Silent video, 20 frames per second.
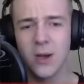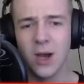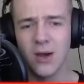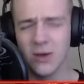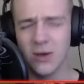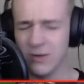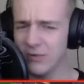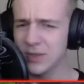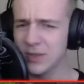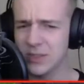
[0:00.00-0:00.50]

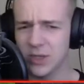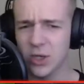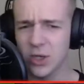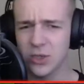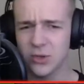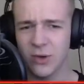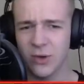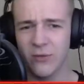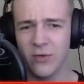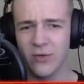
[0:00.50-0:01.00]
it's
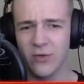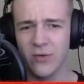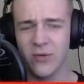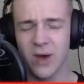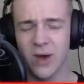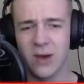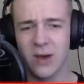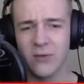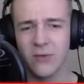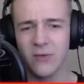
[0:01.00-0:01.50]

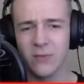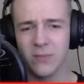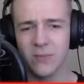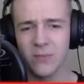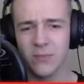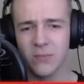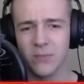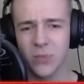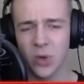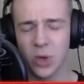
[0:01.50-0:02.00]
155,
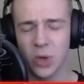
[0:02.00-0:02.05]
oh no,